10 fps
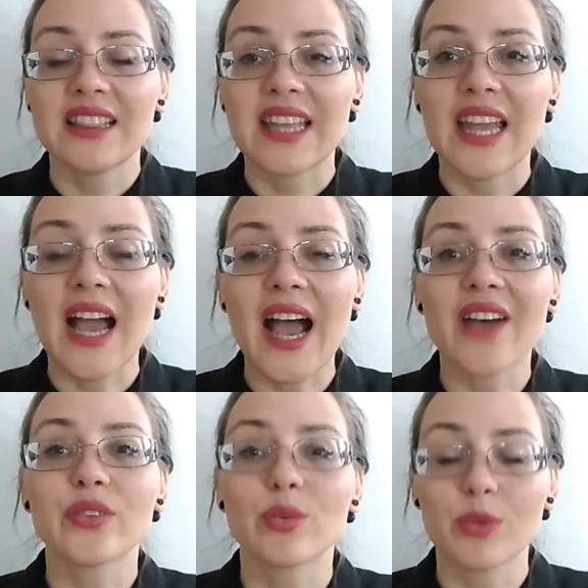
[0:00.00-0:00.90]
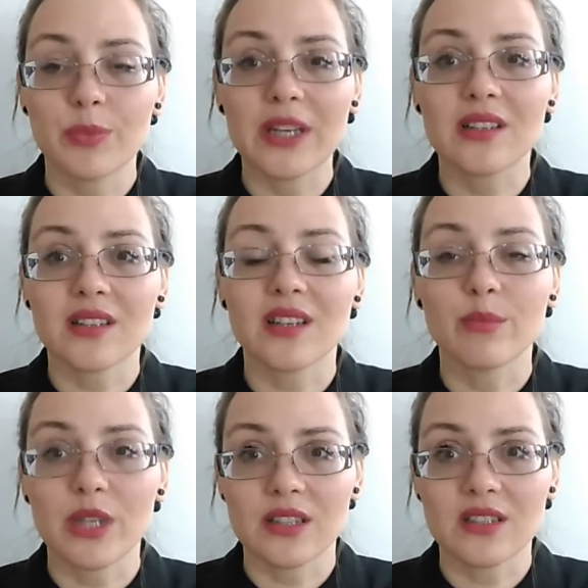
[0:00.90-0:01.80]
They have to be better than
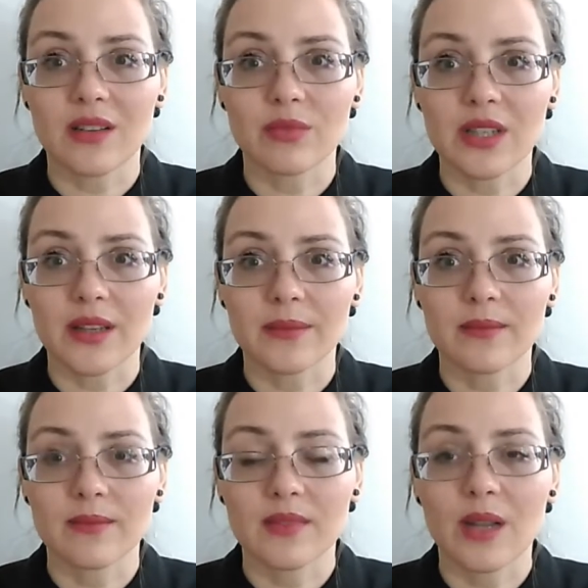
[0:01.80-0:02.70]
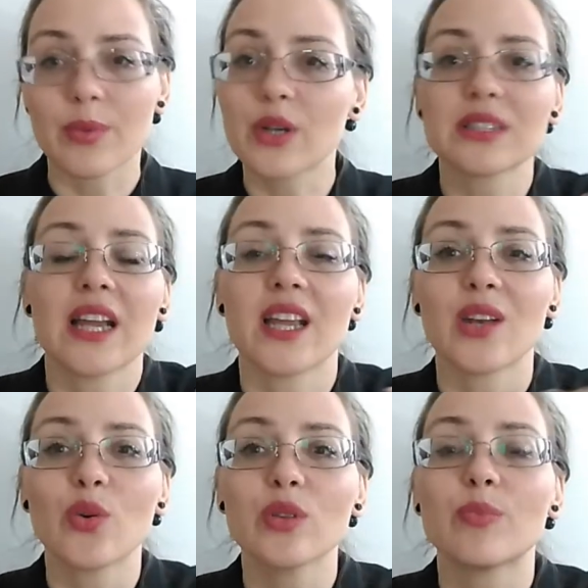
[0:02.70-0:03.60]
me in something. Because I
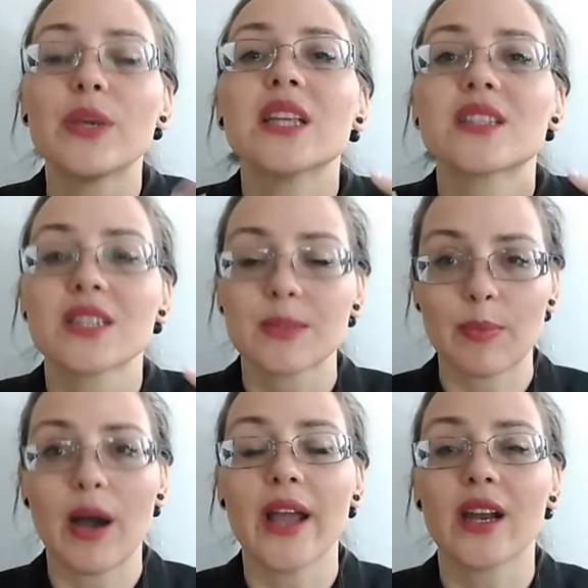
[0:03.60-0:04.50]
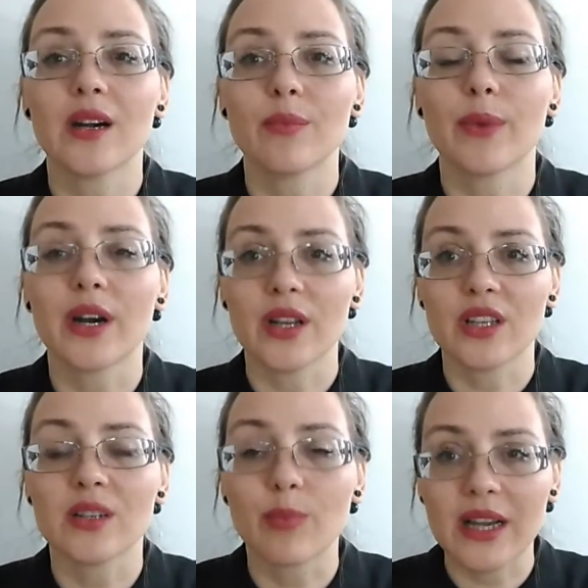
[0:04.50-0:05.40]
cannot be inspired
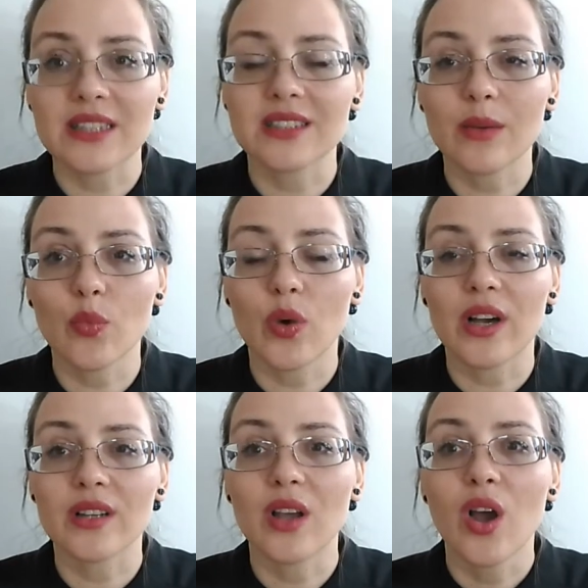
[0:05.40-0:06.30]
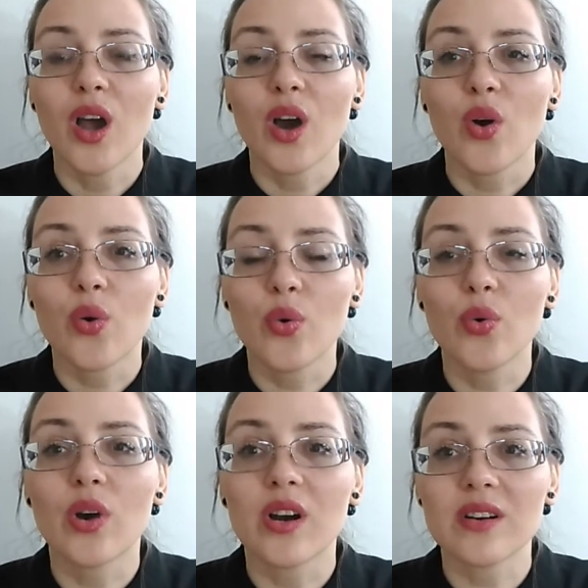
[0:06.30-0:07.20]
by someone
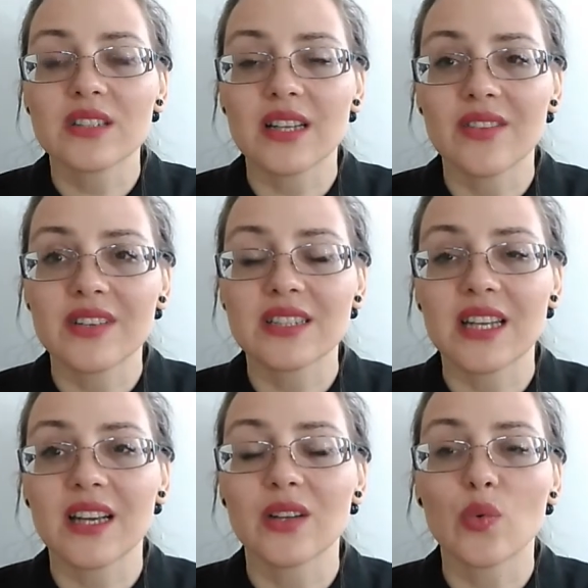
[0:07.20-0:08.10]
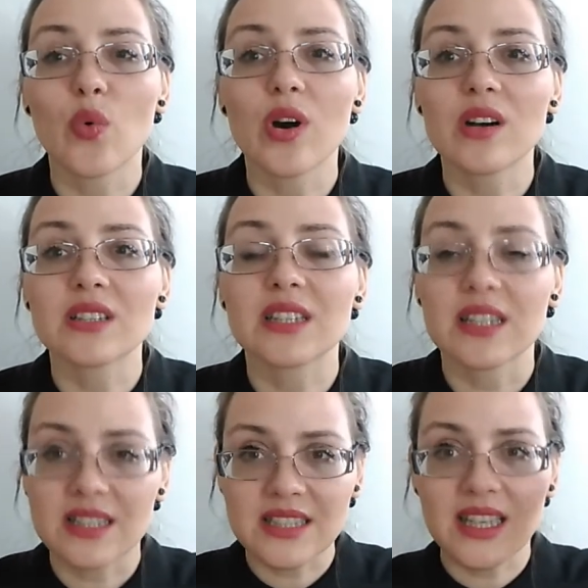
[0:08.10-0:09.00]
who curse every second word
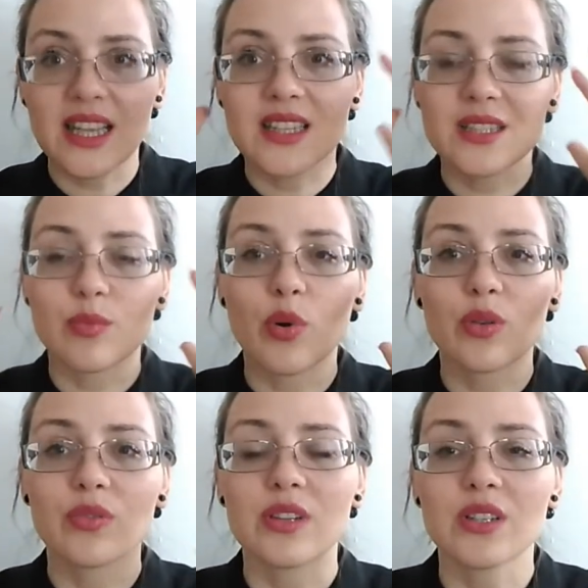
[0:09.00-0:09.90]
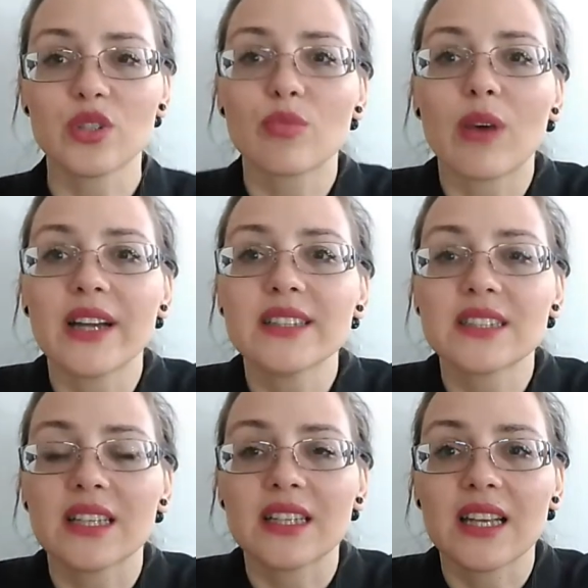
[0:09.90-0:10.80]
and stay in small village
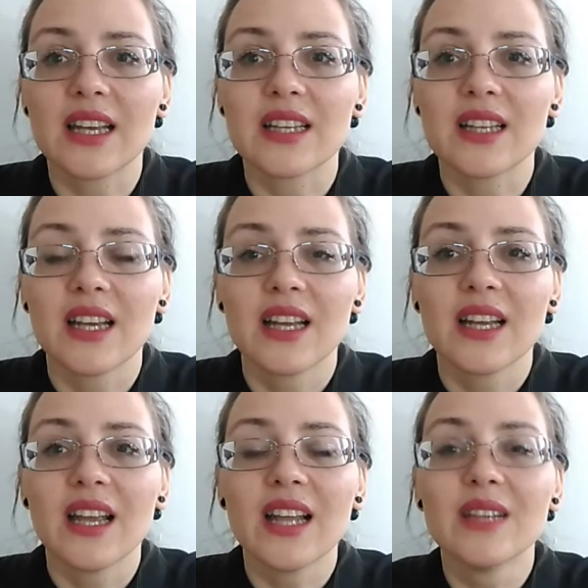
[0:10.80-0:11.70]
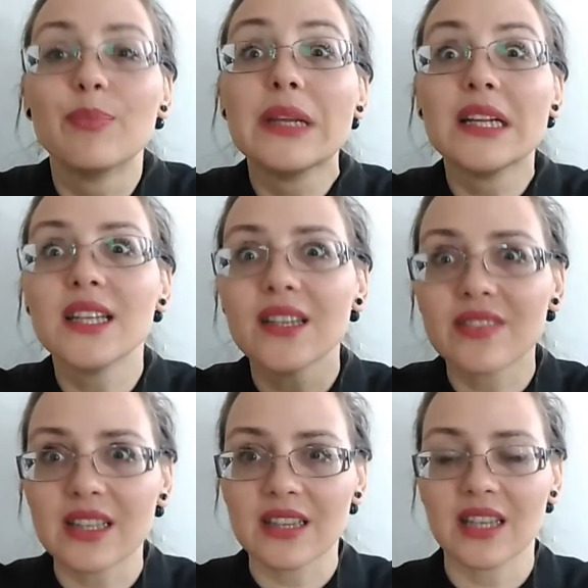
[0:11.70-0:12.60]
mindset and believe
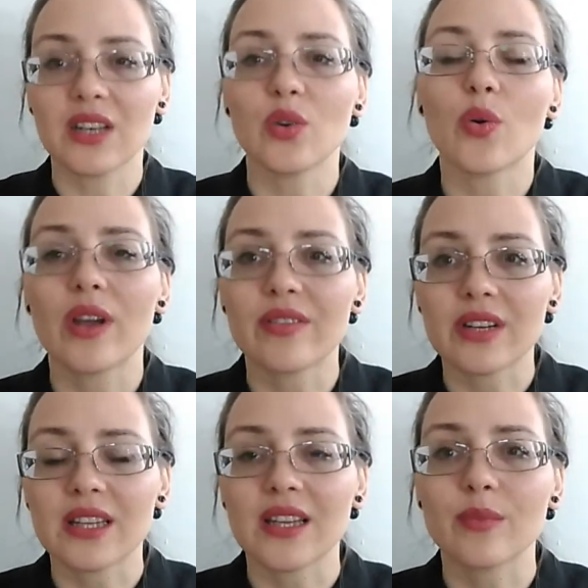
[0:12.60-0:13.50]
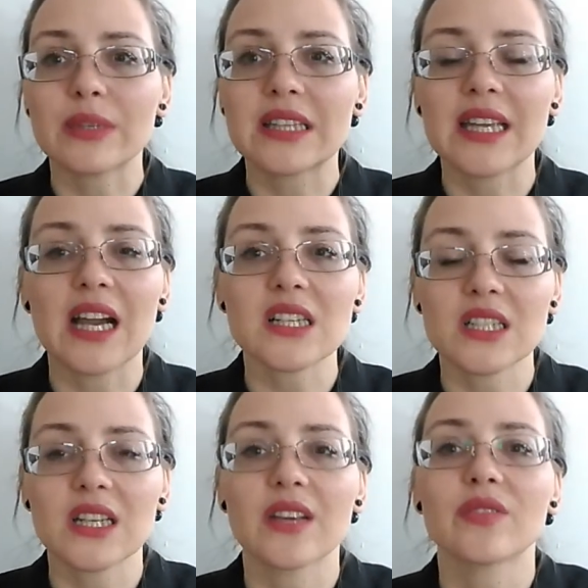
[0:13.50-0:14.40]
that they know everything, but they
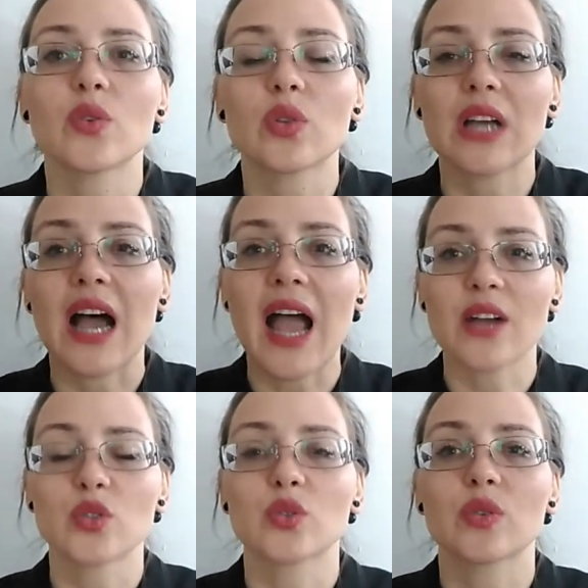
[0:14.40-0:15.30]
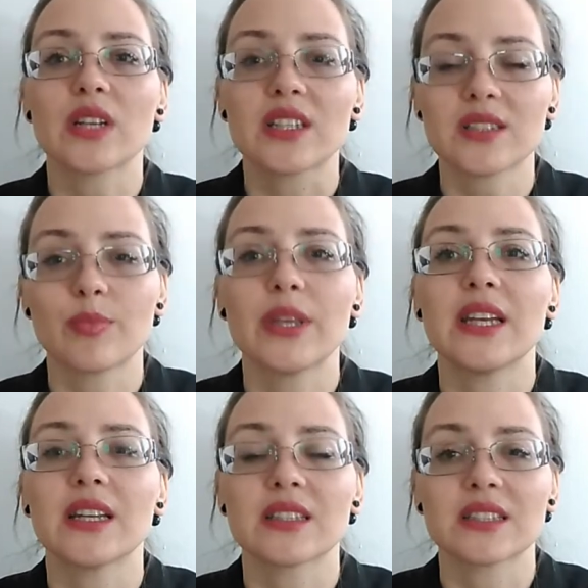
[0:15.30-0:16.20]
actually have not actual
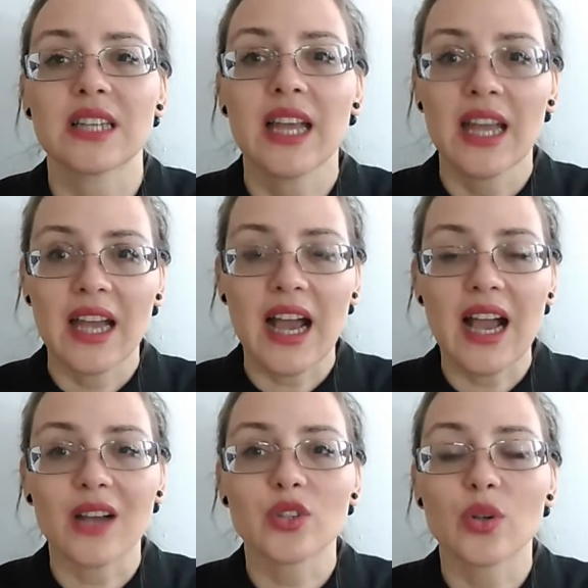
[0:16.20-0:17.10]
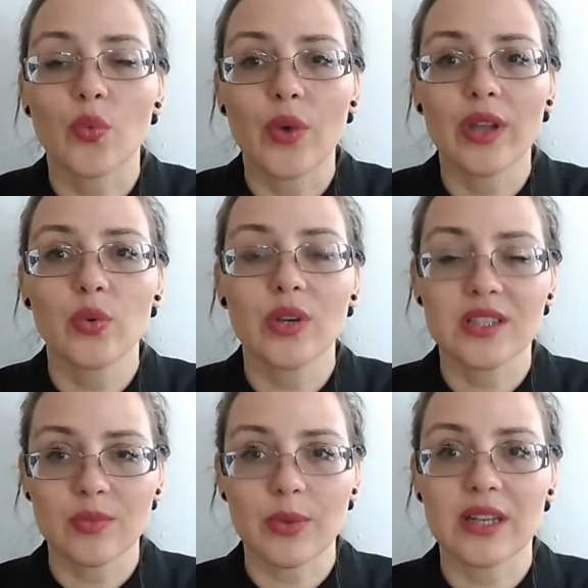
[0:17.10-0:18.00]
experience, actual way to
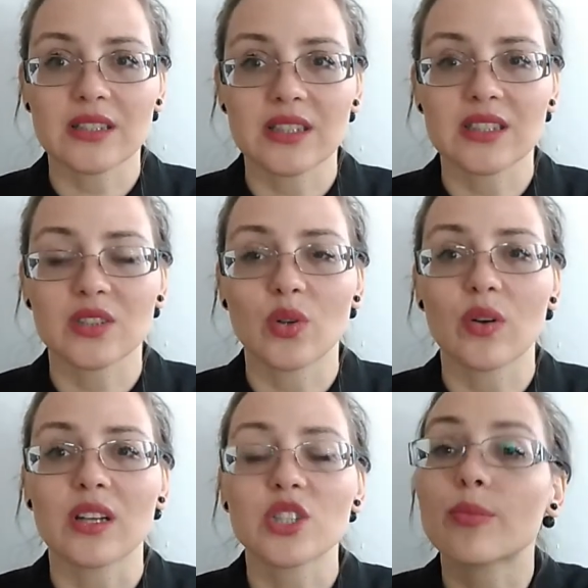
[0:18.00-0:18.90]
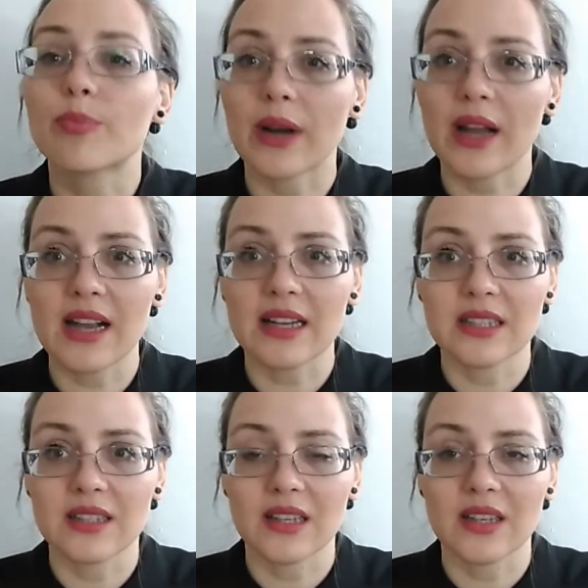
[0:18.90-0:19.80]
express this knowledge
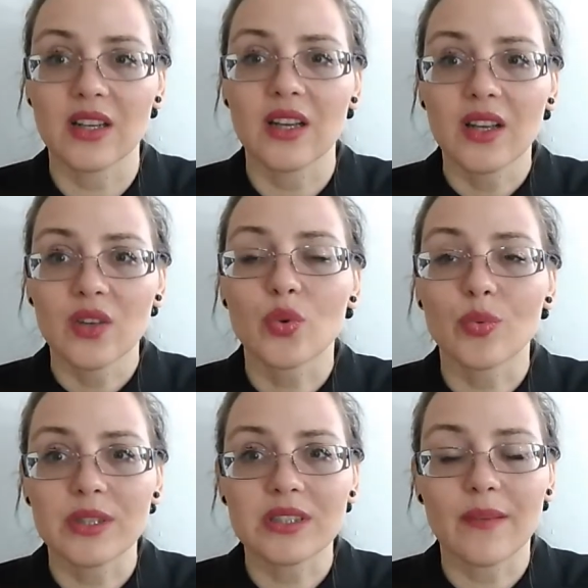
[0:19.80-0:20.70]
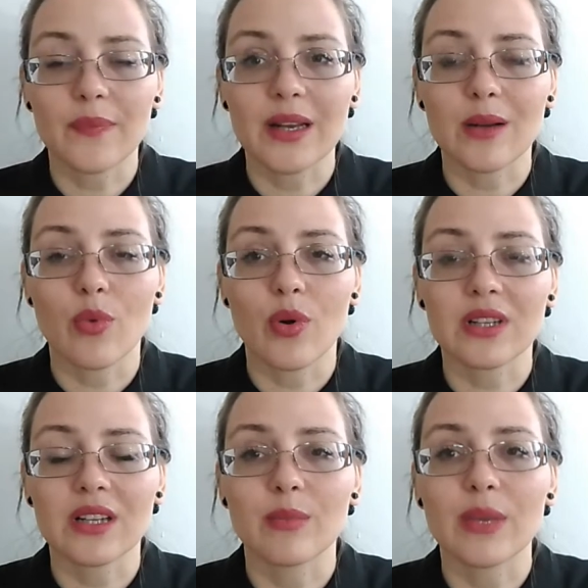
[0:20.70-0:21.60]
practically to be something more
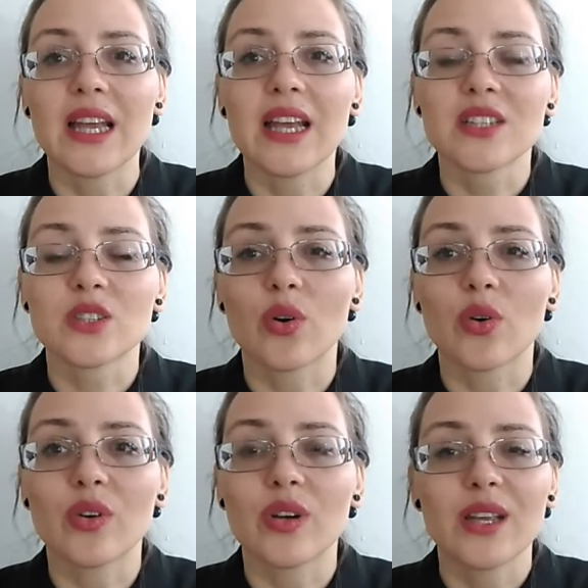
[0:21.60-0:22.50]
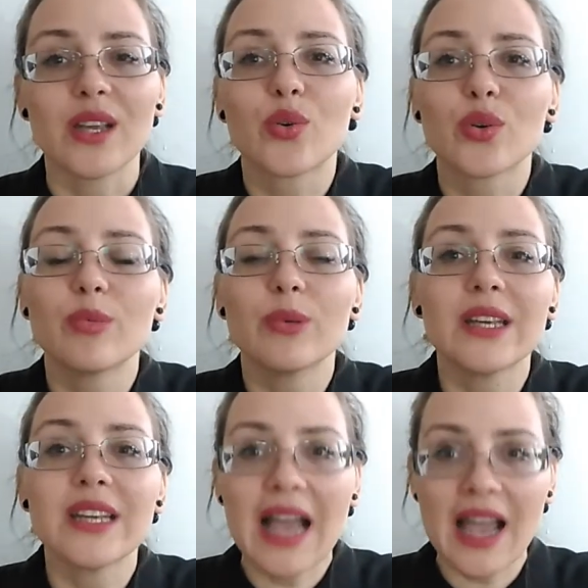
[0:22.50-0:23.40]
than me. So It could
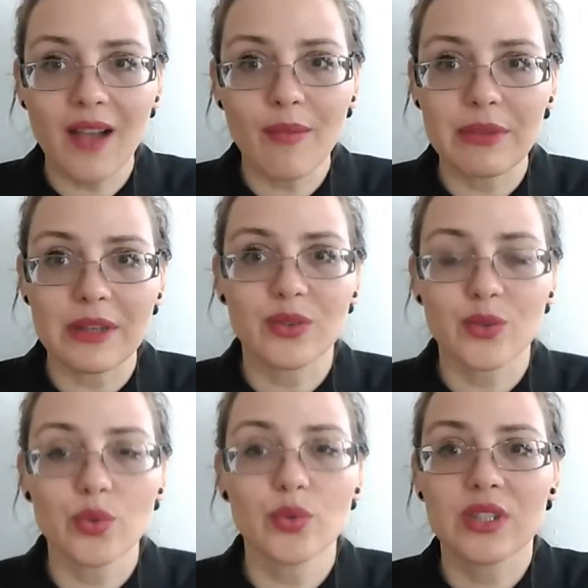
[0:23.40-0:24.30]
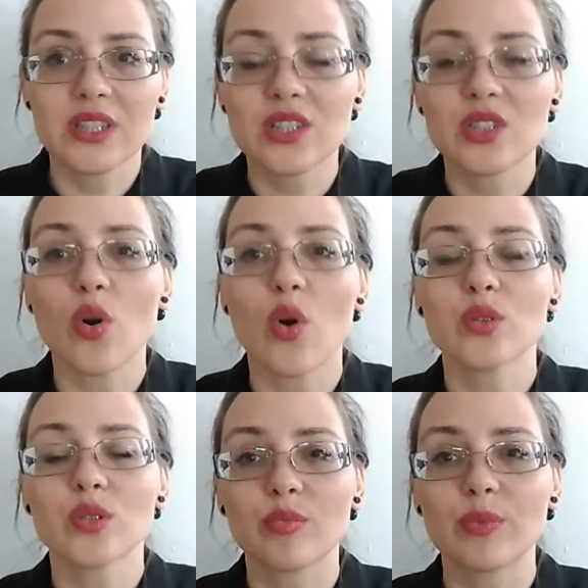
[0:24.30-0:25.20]
be humble too. This is
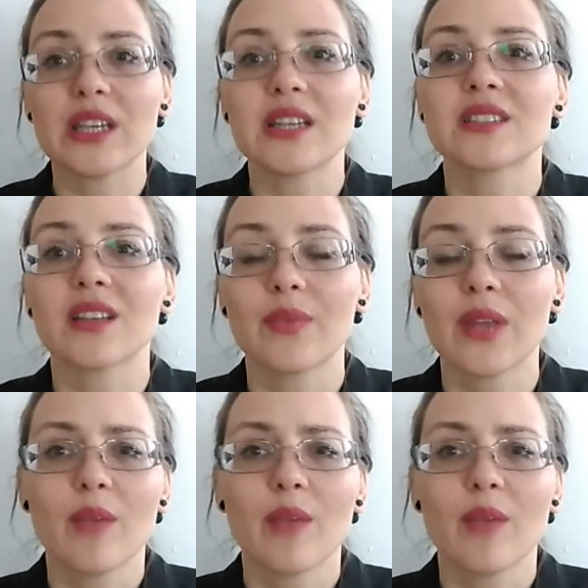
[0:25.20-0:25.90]
also being some,